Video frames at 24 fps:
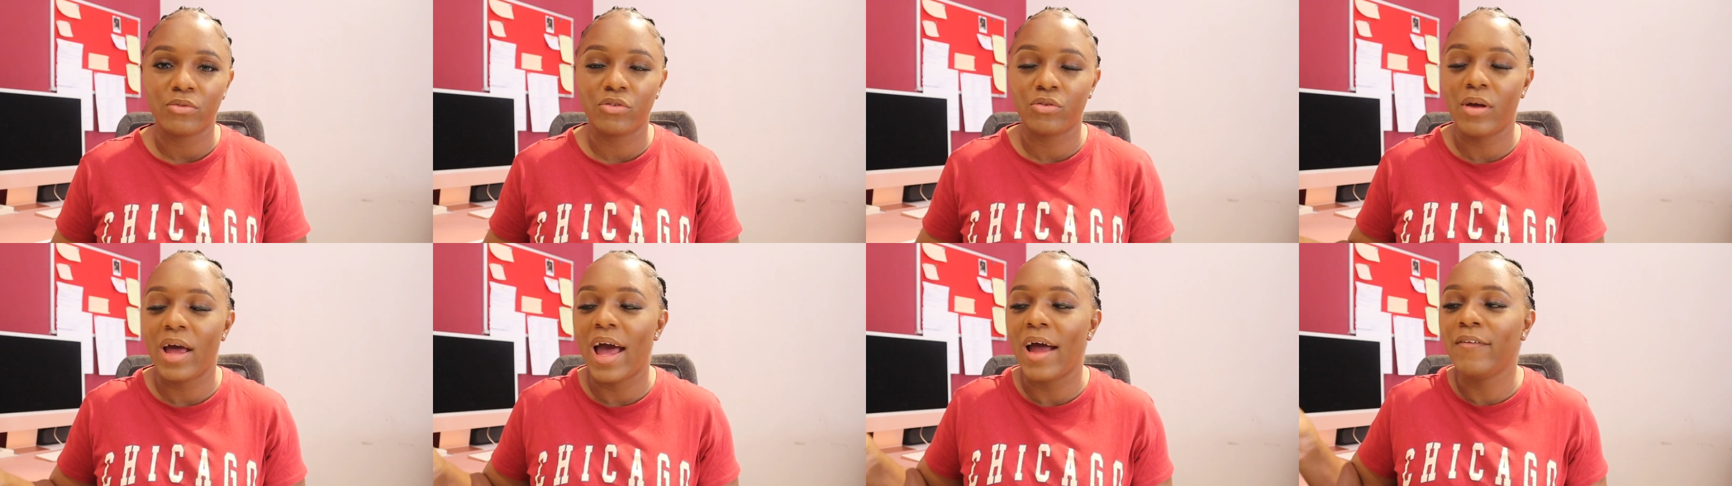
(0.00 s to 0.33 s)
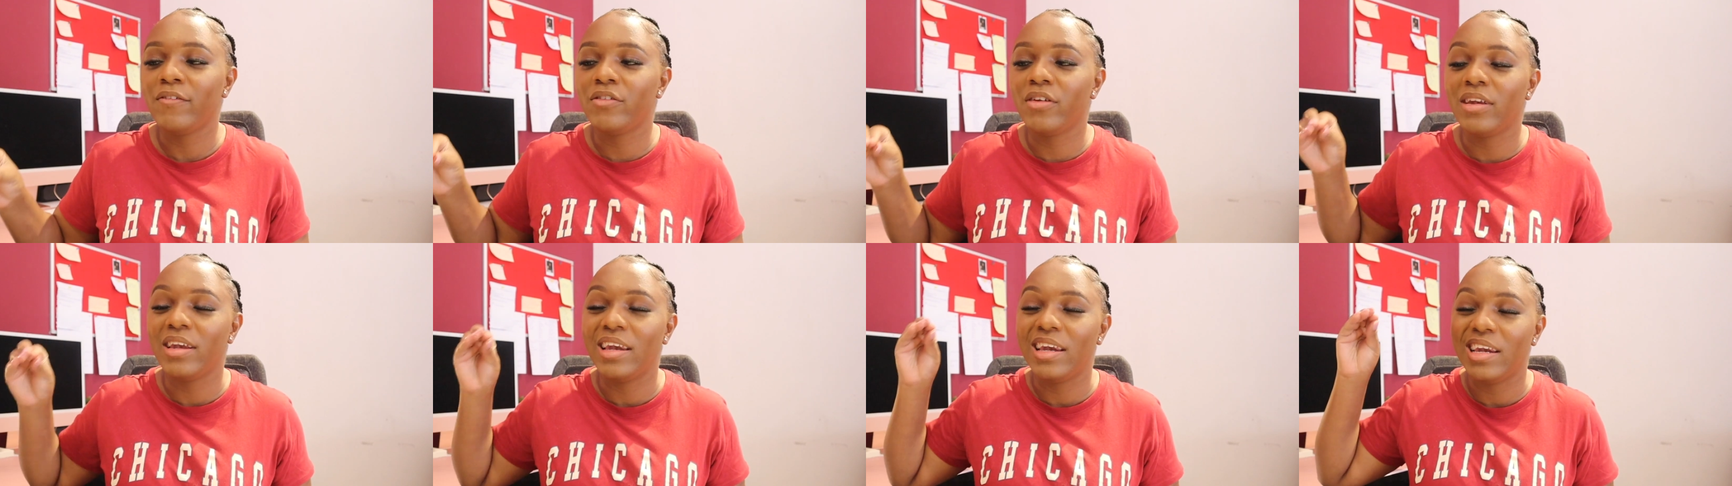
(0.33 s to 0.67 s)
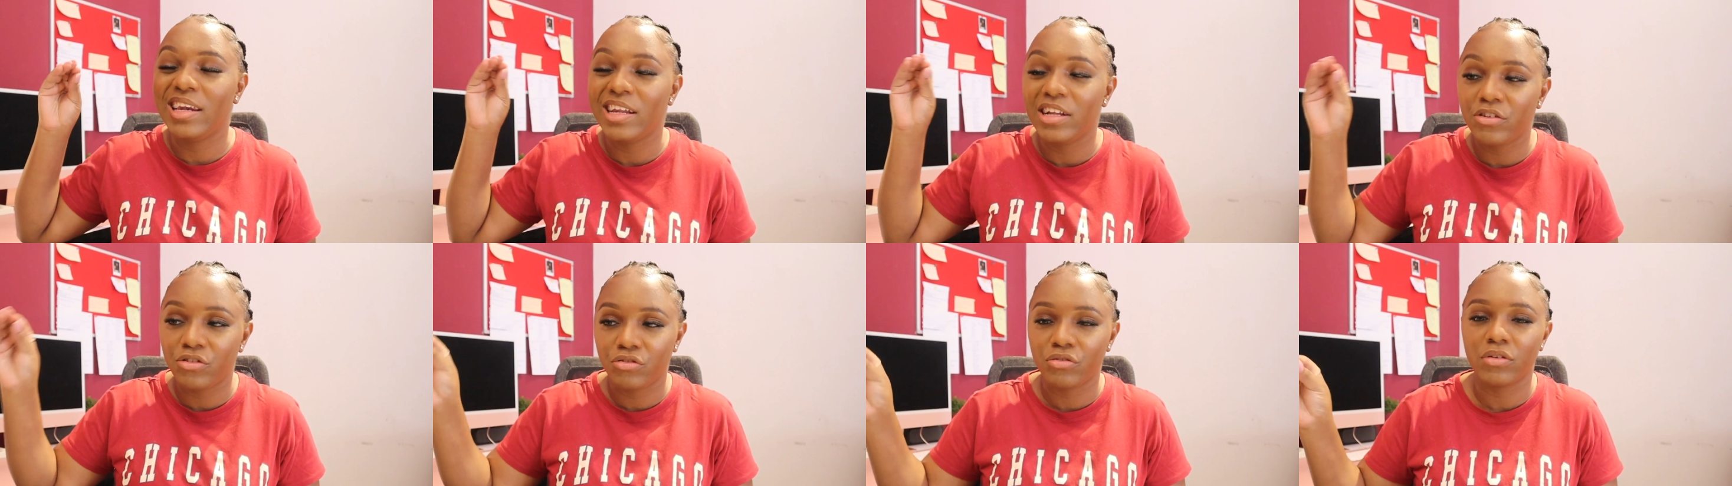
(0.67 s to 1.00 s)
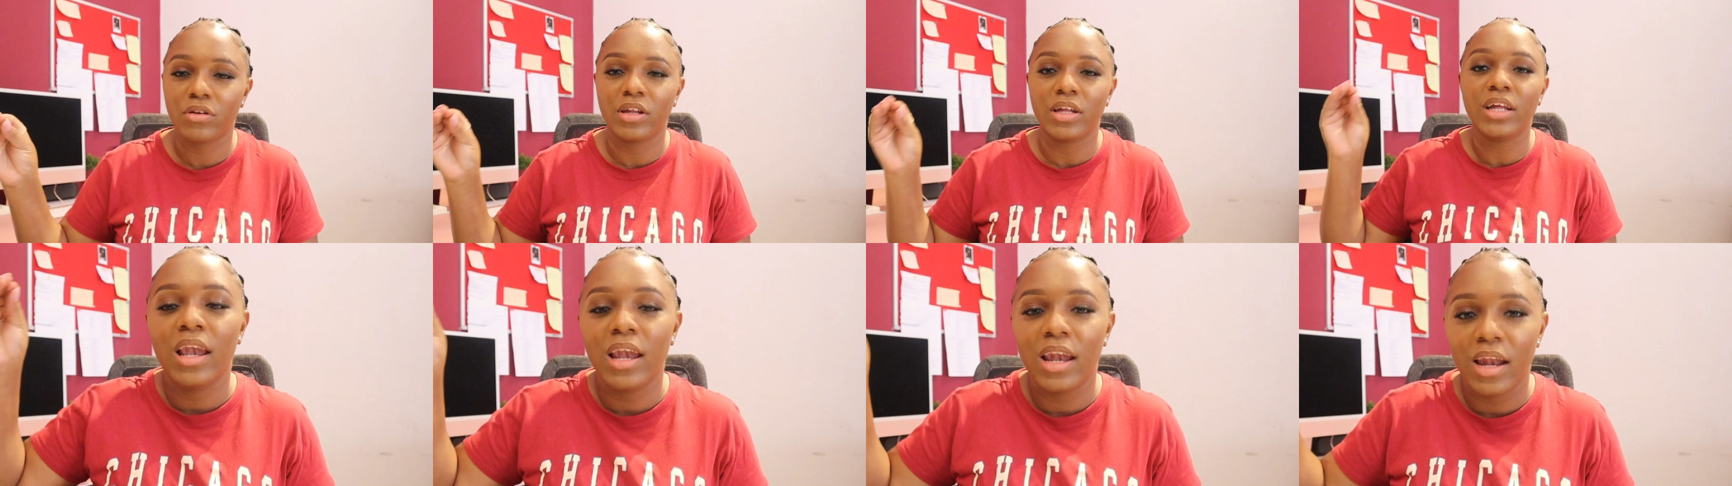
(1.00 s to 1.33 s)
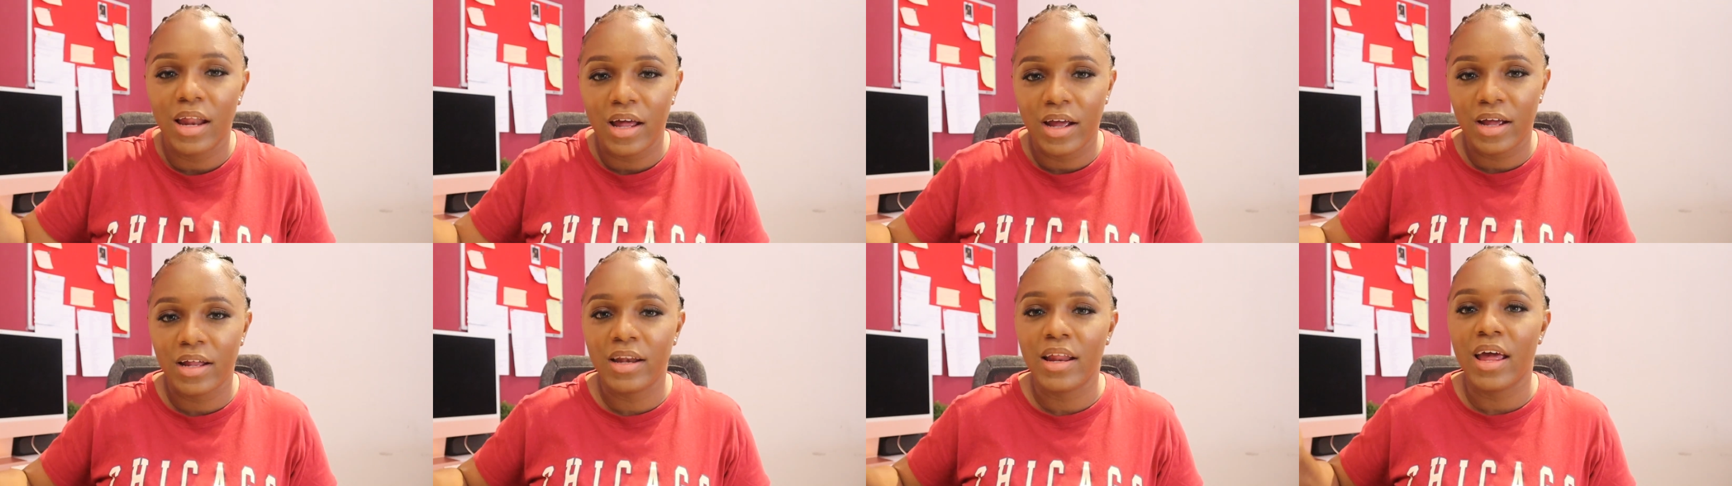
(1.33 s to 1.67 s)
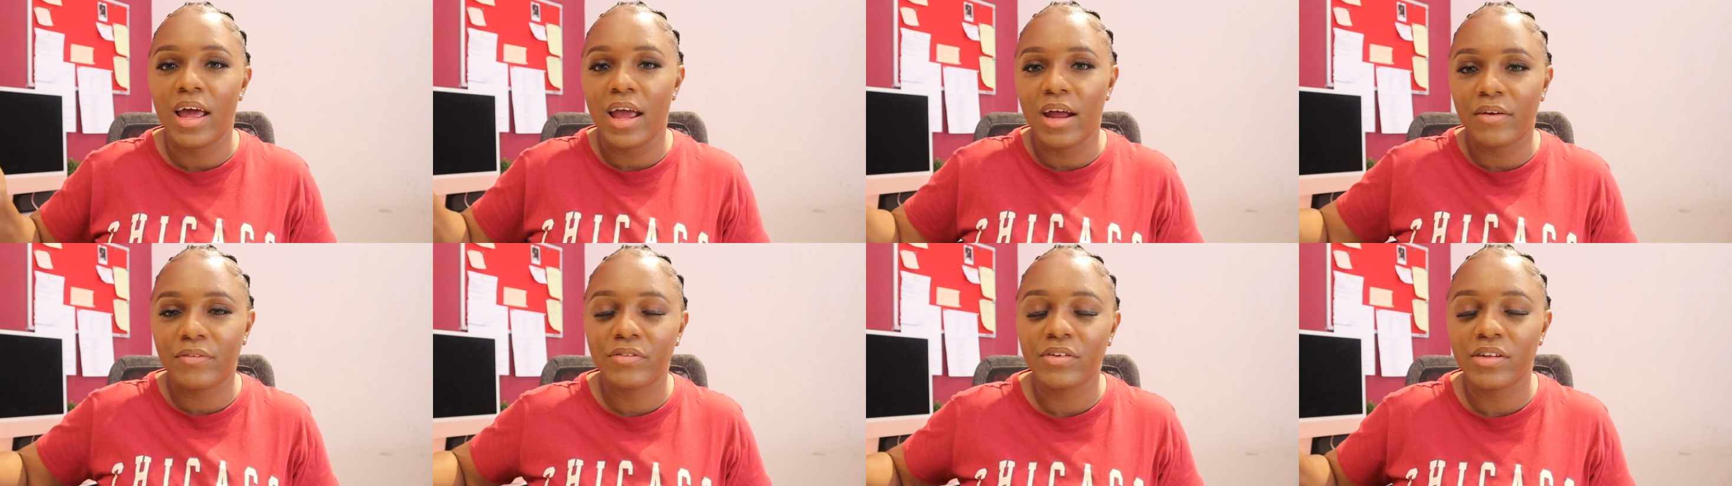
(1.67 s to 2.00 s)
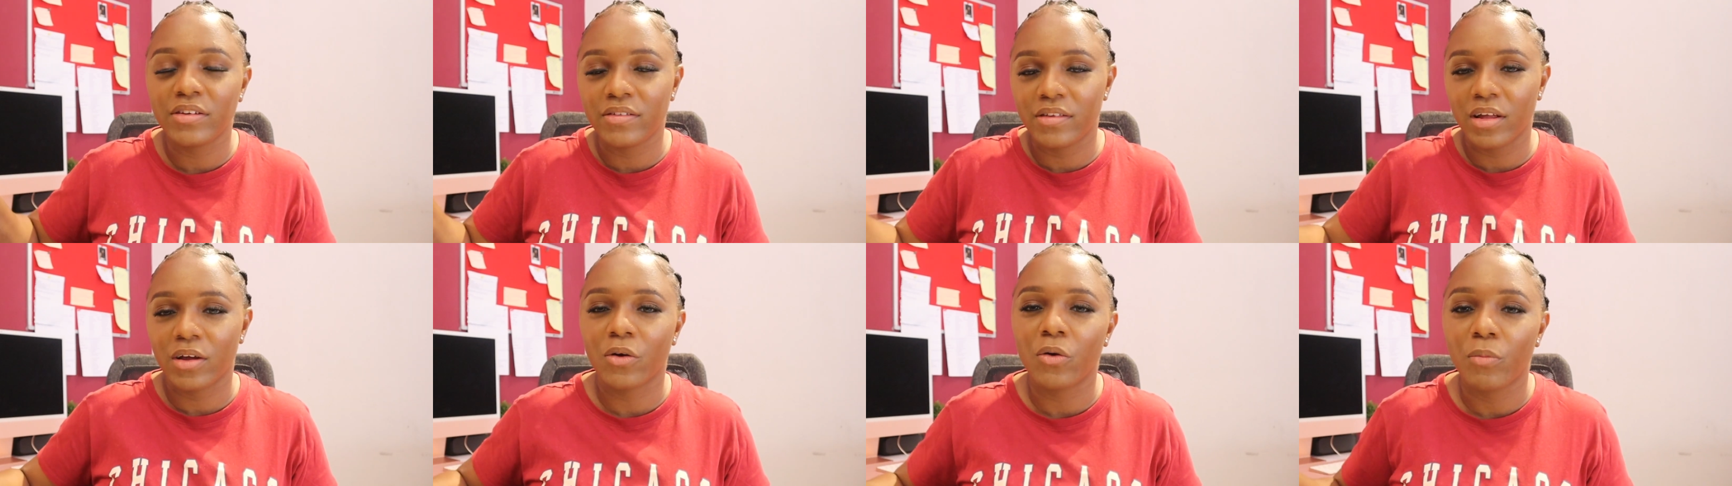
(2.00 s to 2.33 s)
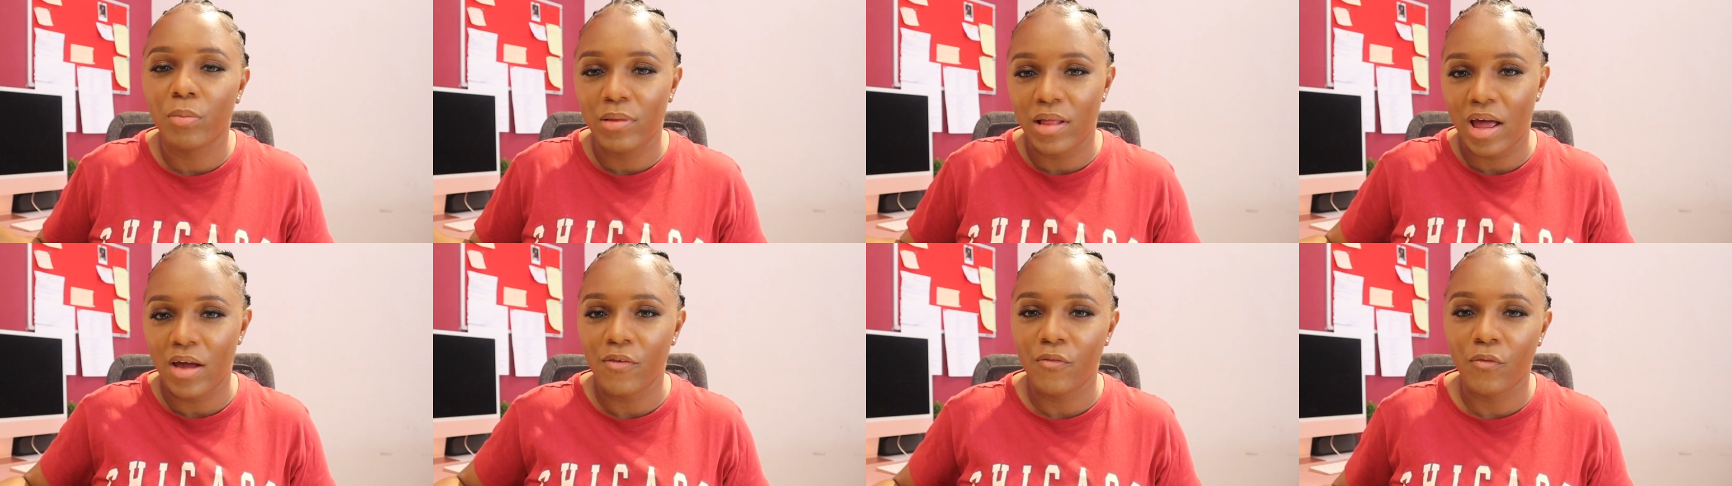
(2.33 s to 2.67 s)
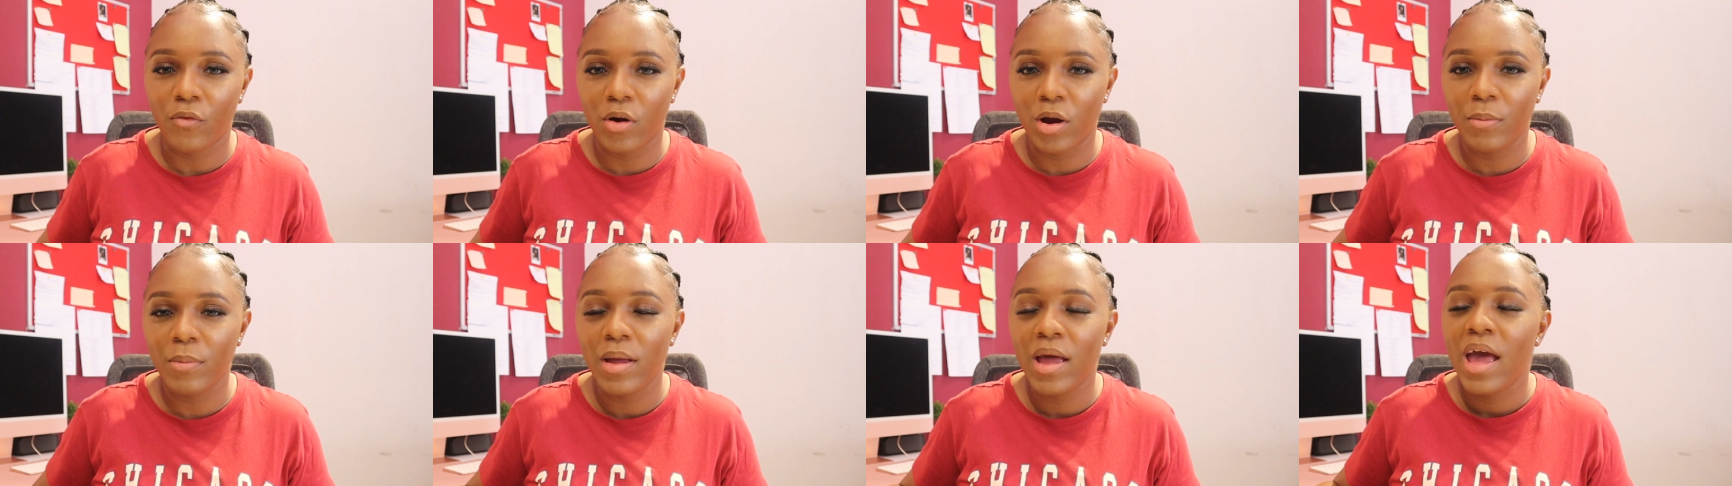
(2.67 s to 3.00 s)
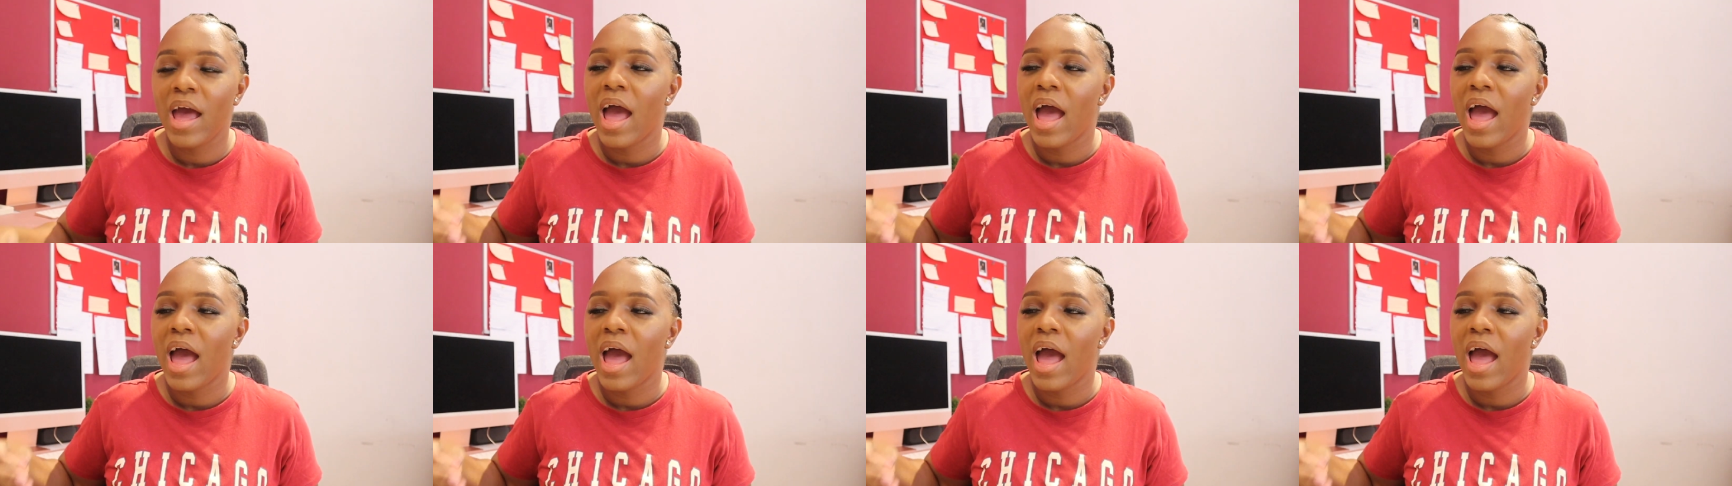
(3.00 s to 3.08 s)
You have to literally learn every single platform